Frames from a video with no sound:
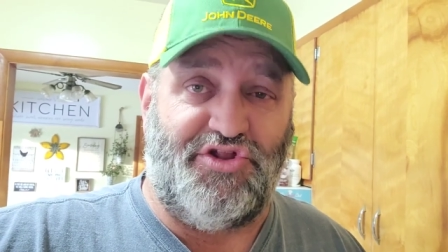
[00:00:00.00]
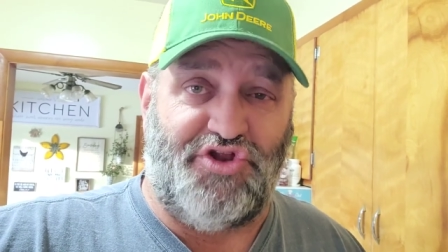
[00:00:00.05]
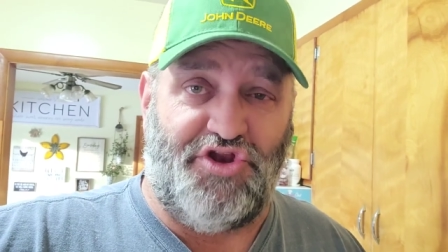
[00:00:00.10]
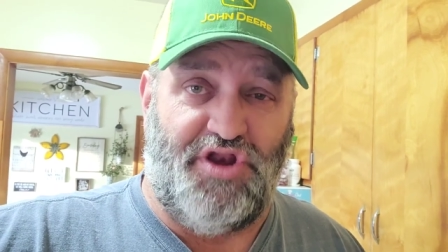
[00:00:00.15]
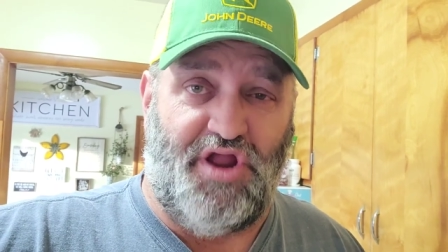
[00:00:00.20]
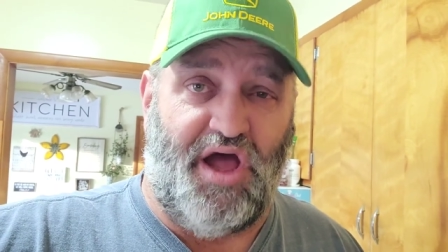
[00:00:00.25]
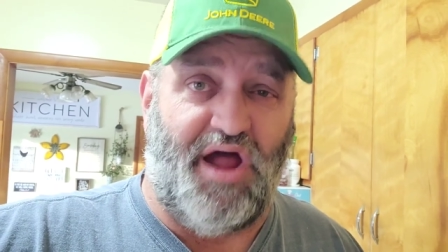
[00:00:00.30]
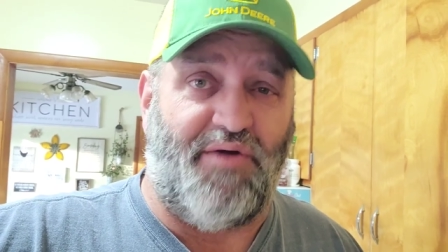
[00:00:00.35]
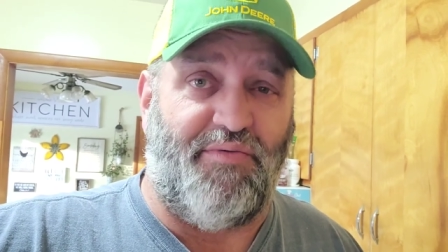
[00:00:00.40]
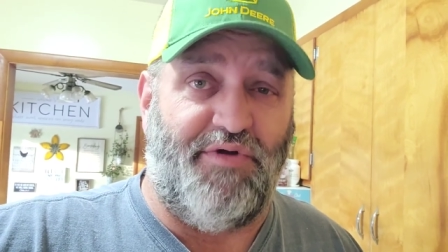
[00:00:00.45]
it's
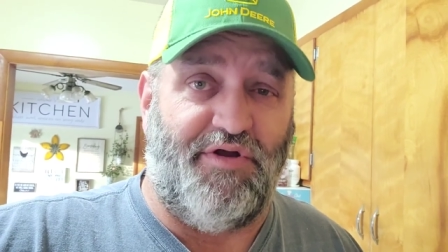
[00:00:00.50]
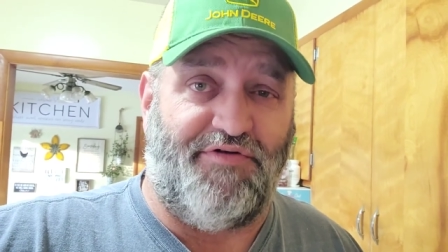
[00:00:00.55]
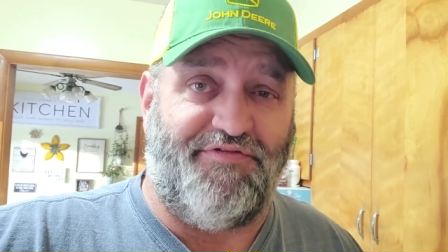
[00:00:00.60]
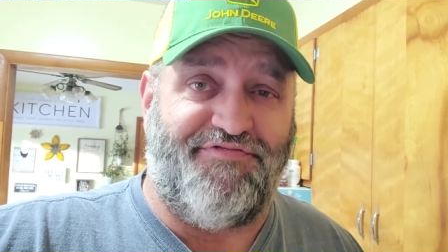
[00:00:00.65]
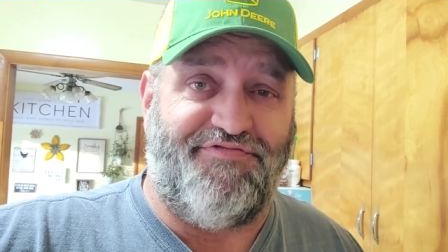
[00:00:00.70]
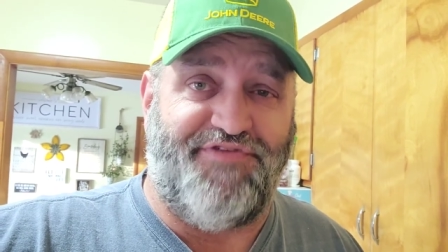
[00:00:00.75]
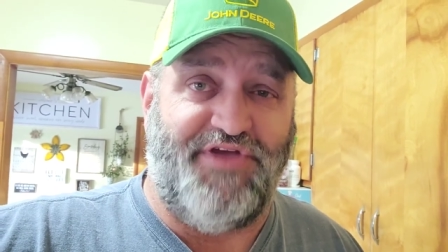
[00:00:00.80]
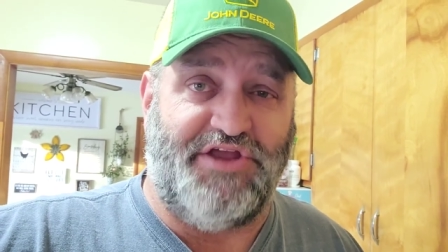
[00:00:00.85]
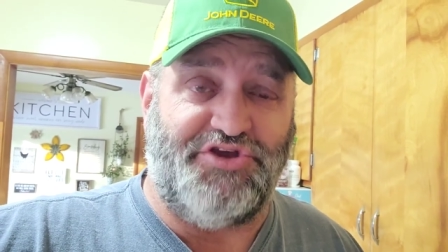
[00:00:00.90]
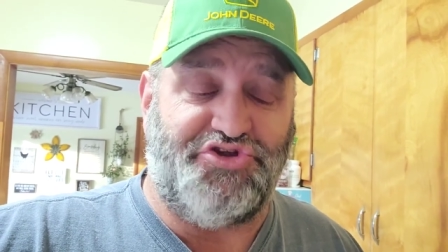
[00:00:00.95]
not
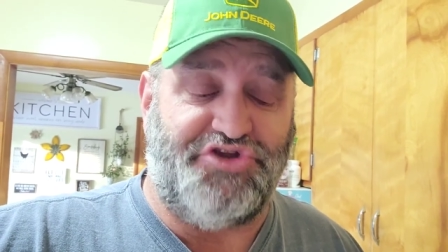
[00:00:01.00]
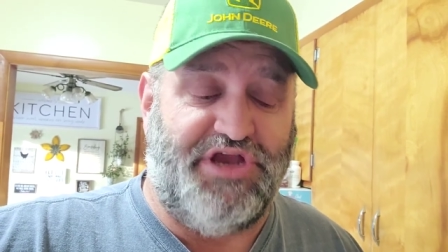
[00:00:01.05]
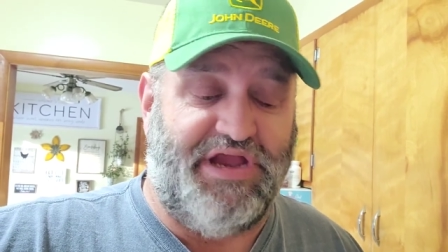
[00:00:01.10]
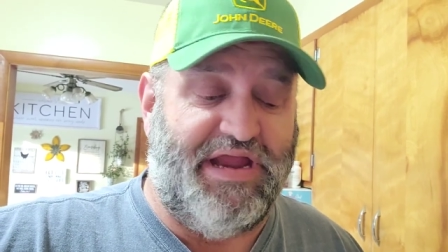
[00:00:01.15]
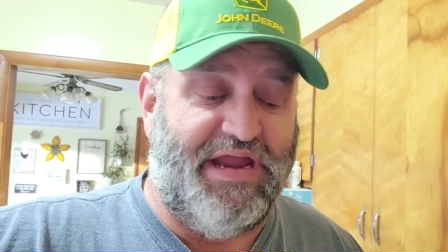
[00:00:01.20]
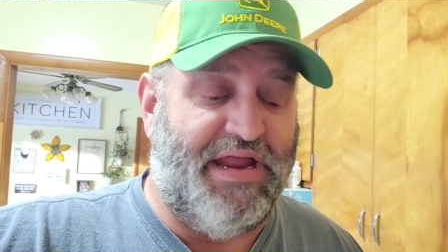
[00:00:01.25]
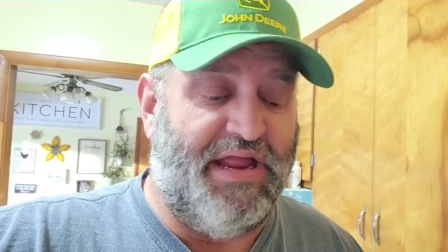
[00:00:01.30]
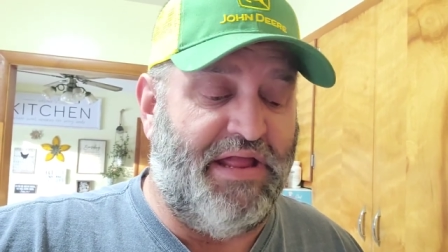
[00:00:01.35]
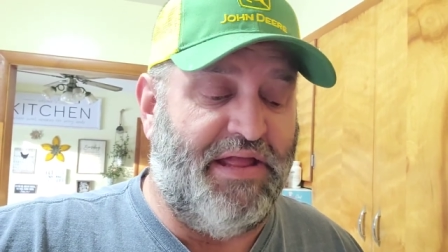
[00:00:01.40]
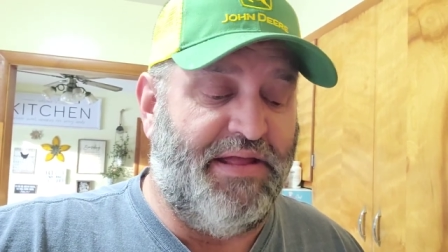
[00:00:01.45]
real
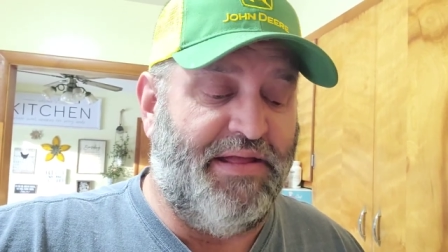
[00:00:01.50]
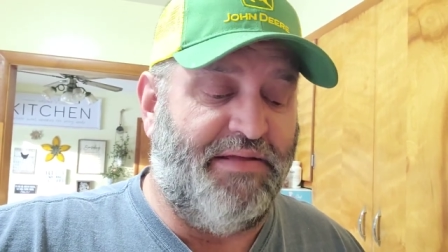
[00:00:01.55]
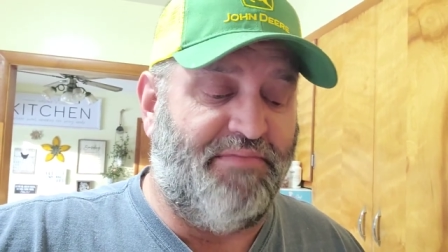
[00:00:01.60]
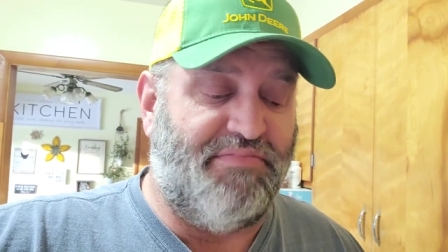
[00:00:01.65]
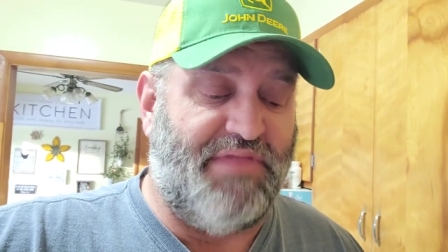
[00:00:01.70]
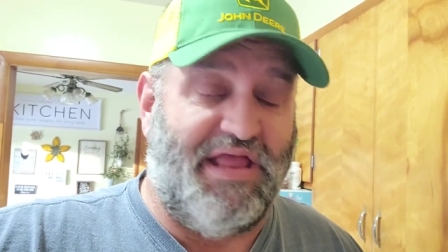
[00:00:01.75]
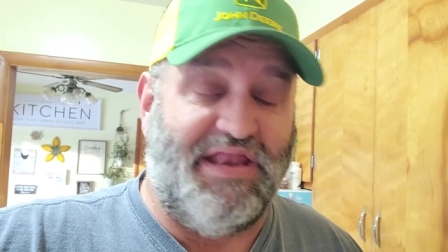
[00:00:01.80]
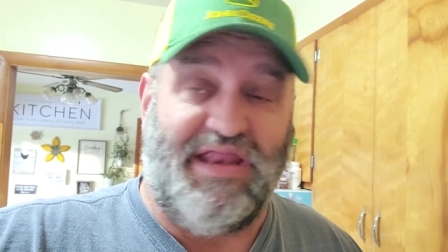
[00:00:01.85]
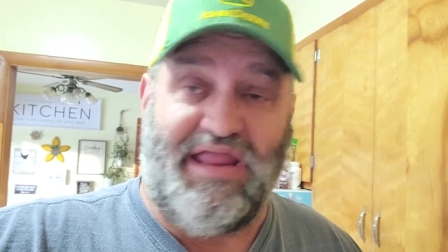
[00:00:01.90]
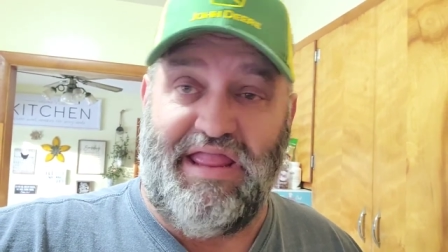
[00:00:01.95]
fishy
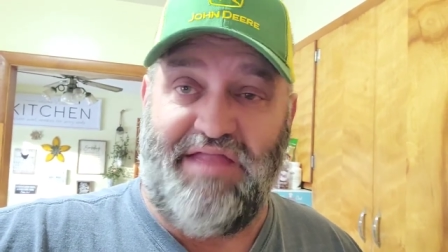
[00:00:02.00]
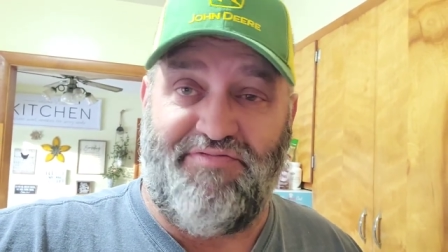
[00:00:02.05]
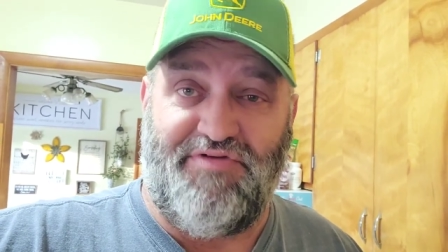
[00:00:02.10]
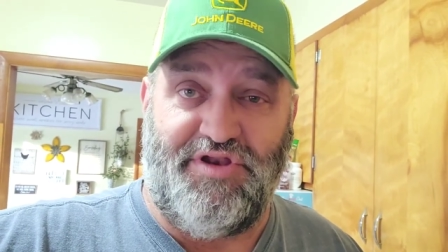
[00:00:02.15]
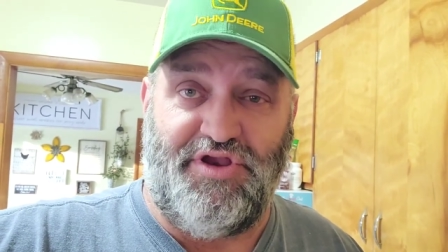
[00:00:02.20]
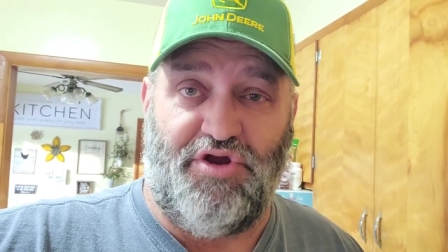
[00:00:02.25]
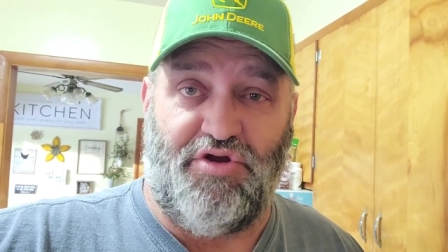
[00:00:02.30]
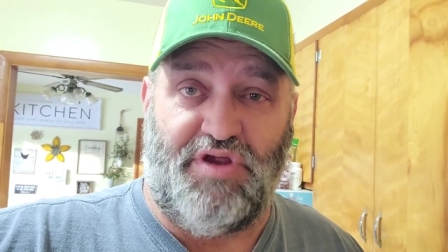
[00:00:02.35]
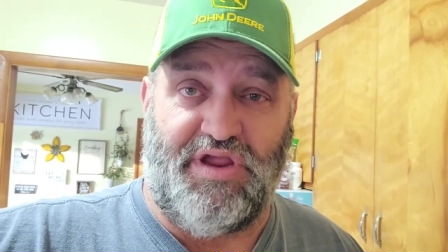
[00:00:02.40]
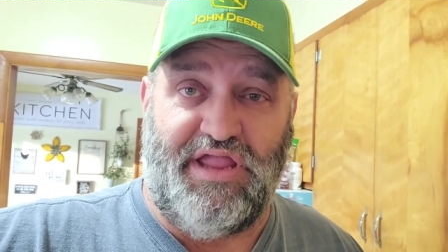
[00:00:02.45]
and
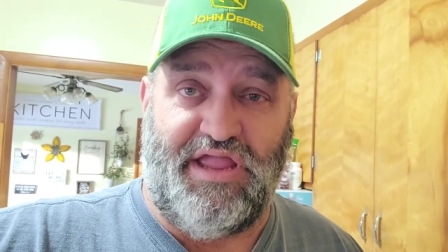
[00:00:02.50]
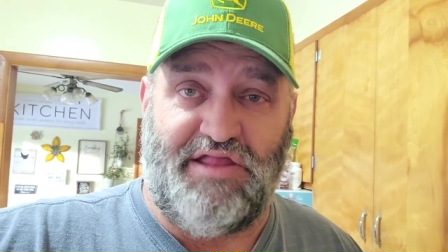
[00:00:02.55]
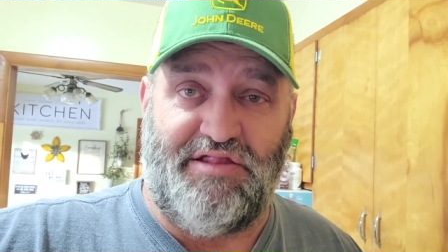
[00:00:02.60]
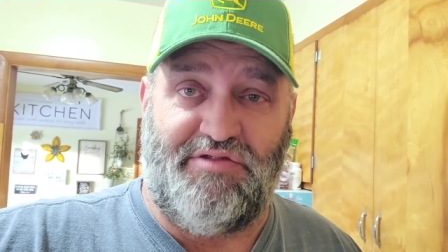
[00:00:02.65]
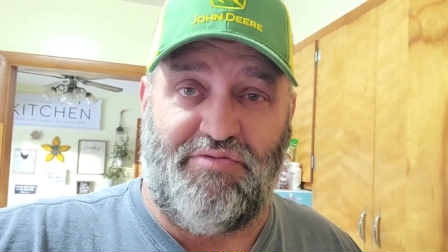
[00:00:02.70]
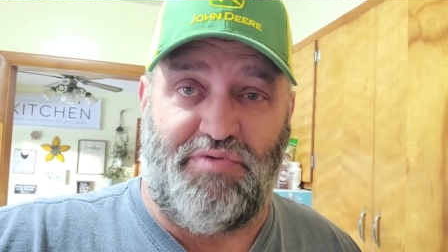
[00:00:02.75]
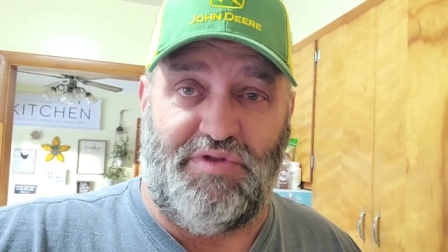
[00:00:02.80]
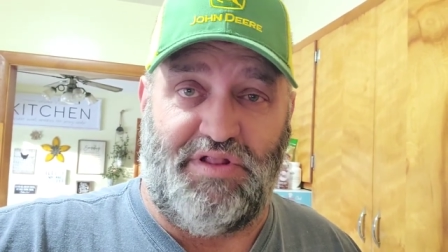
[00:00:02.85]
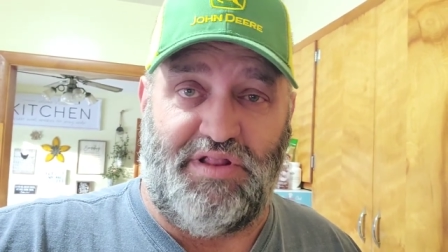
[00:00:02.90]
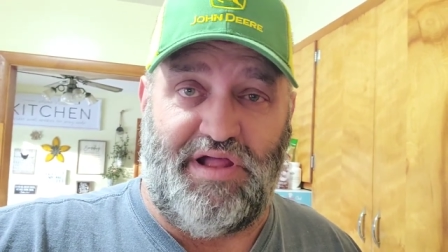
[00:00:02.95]
even your
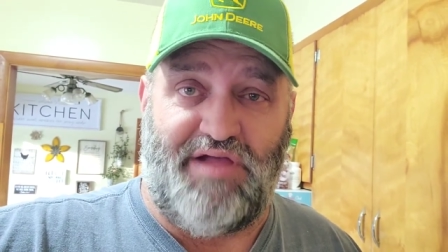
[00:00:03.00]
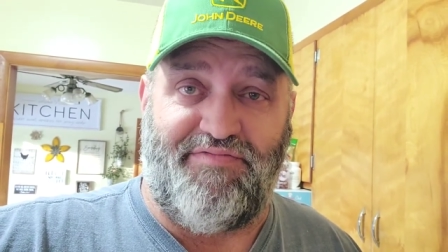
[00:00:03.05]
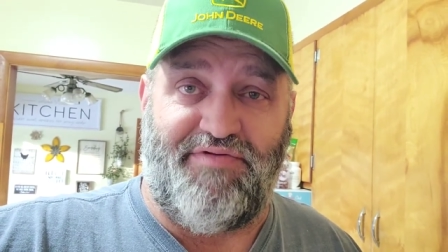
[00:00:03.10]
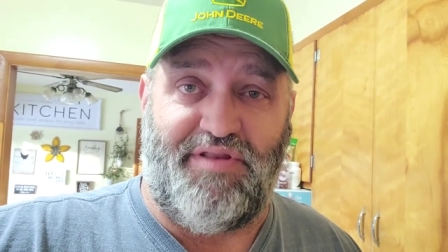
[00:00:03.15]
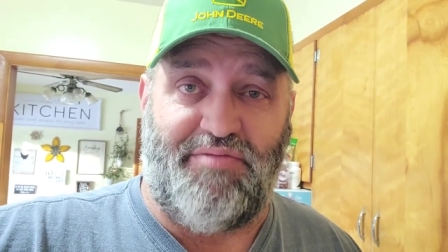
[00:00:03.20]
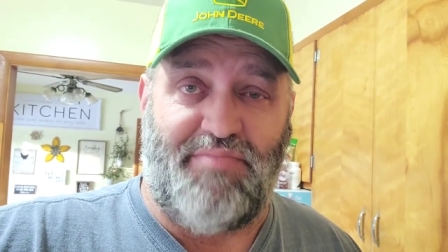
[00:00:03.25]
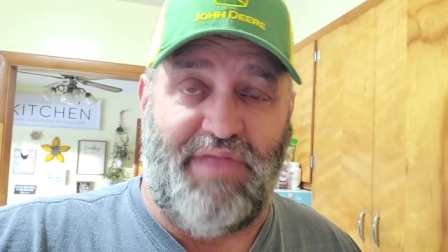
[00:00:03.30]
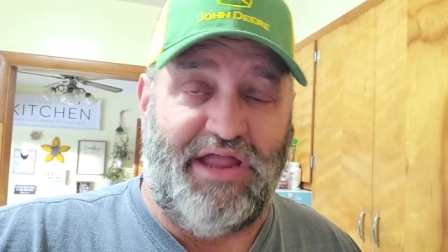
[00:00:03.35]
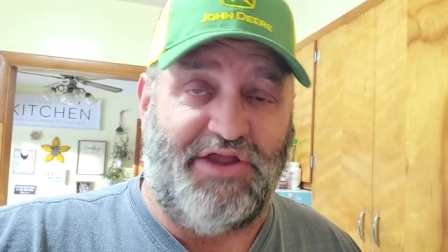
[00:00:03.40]
kids would love it.